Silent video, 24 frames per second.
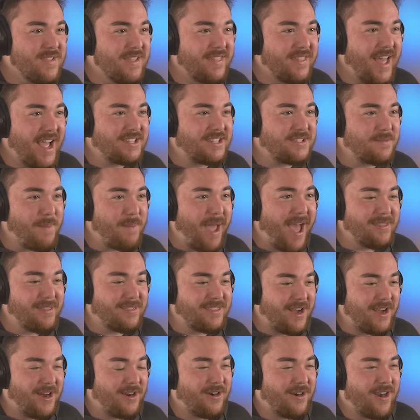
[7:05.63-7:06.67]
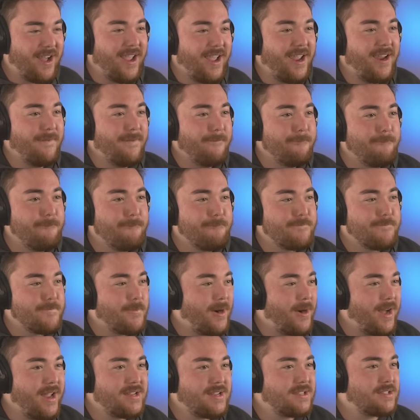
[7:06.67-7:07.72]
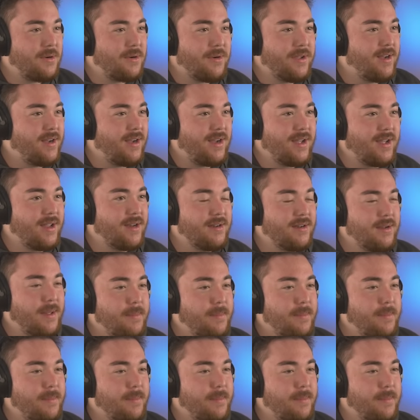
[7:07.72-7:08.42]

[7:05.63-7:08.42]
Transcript: That's math, all right. What is going on?